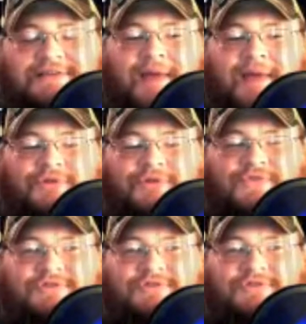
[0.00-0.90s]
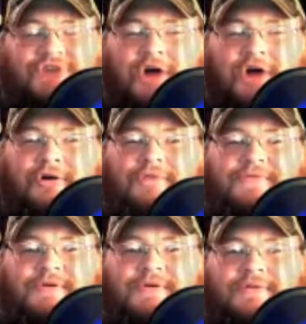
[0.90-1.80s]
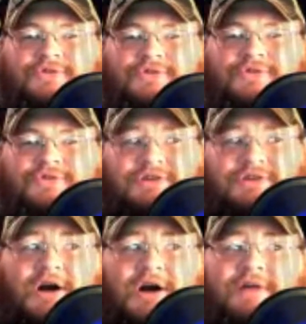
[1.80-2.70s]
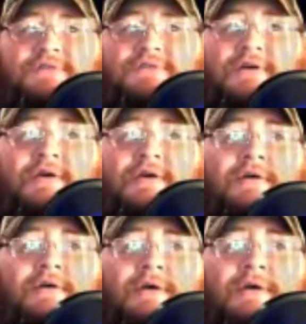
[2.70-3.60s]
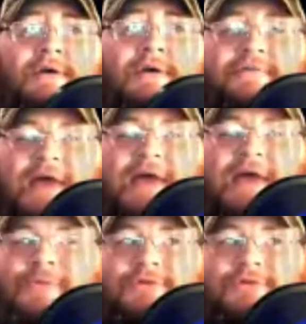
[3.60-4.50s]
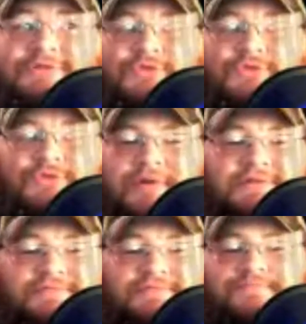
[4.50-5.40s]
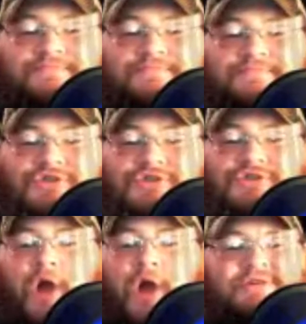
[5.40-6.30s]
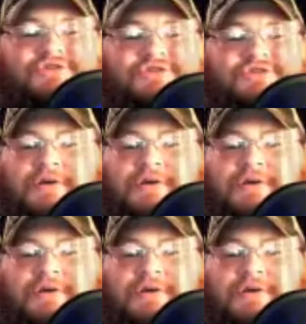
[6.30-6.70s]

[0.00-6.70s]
Adam Rose versus Cesaro for Superstars, and Adam Rose's new gimmick is garbage.